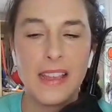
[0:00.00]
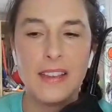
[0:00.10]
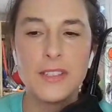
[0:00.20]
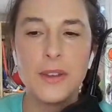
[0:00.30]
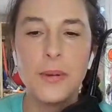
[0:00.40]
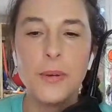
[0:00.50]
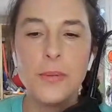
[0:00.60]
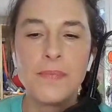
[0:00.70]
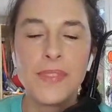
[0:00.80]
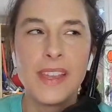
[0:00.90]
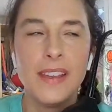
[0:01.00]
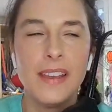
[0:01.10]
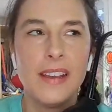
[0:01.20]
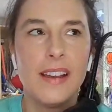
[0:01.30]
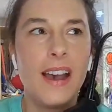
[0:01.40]
So
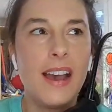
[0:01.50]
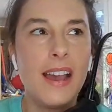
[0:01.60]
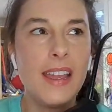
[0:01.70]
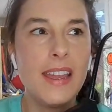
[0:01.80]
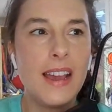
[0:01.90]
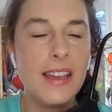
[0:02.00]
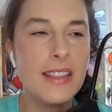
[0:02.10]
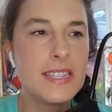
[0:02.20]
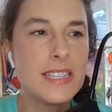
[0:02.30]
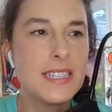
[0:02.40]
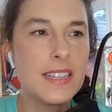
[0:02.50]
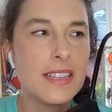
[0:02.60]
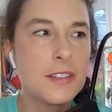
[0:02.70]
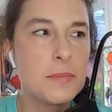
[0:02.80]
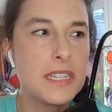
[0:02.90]
I I listened a
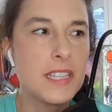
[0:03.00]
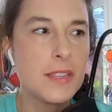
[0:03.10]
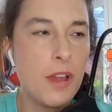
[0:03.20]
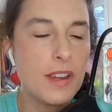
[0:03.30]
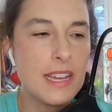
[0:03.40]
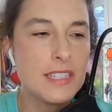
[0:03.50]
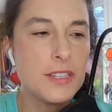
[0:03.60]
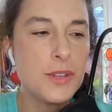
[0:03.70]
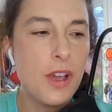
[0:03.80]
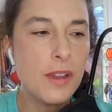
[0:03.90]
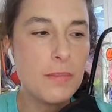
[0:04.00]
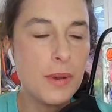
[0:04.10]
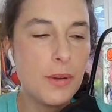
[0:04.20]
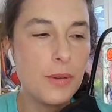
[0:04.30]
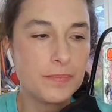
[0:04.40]
little bit to the podcast. You talk
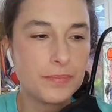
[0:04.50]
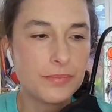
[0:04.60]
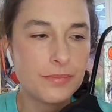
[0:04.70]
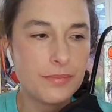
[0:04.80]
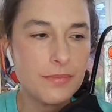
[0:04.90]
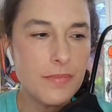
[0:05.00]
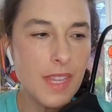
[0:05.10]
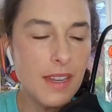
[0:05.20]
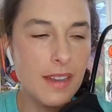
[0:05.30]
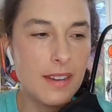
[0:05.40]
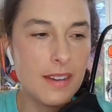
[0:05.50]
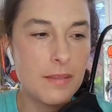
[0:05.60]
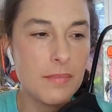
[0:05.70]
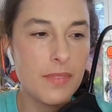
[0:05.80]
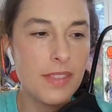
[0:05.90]
about
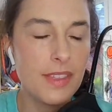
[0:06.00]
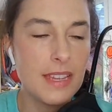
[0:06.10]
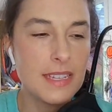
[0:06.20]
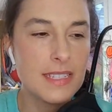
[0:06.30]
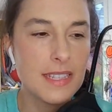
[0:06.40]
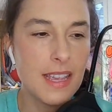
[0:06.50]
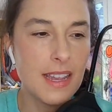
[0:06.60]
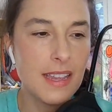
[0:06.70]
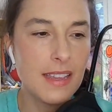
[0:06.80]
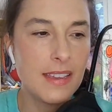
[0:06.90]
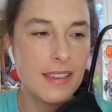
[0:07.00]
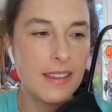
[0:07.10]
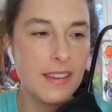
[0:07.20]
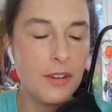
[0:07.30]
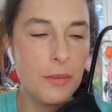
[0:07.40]
um things like
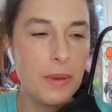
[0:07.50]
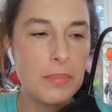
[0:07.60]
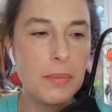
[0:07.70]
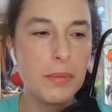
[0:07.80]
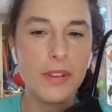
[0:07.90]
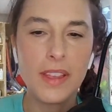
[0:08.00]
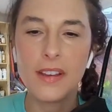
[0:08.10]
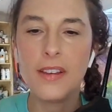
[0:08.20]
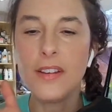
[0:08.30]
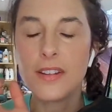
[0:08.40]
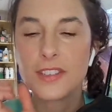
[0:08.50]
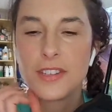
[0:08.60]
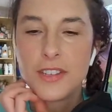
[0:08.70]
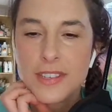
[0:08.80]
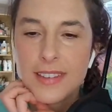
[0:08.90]
you know, when people are like, oh, she's
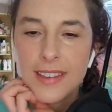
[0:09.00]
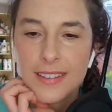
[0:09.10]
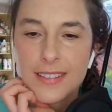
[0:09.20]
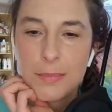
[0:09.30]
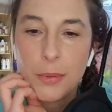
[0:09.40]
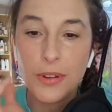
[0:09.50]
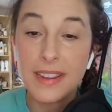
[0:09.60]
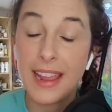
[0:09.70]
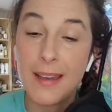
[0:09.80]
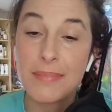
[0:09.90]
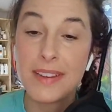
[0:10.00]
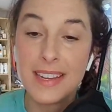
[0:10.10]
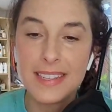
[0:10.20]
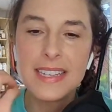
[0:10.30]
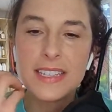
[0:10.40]
just like sporting
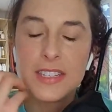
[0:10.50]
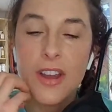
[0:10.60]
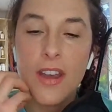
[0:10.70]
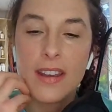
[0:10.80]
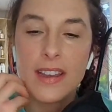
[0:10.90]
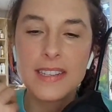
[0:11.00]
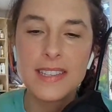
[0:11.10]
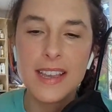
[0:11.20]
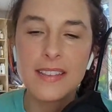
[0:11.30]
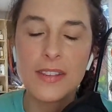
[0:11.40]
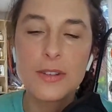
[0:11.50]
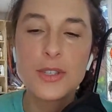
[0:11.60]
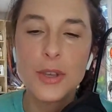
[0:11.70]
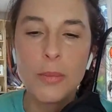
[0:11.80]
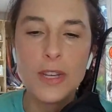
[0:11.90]
happiness. It's not. It's like there's
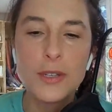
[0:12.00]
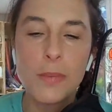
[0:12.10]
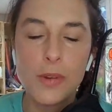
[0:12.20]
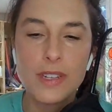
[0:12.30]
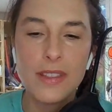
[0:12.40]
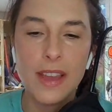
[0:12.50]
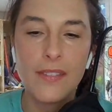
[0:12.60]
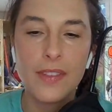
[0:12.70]
so much more to that.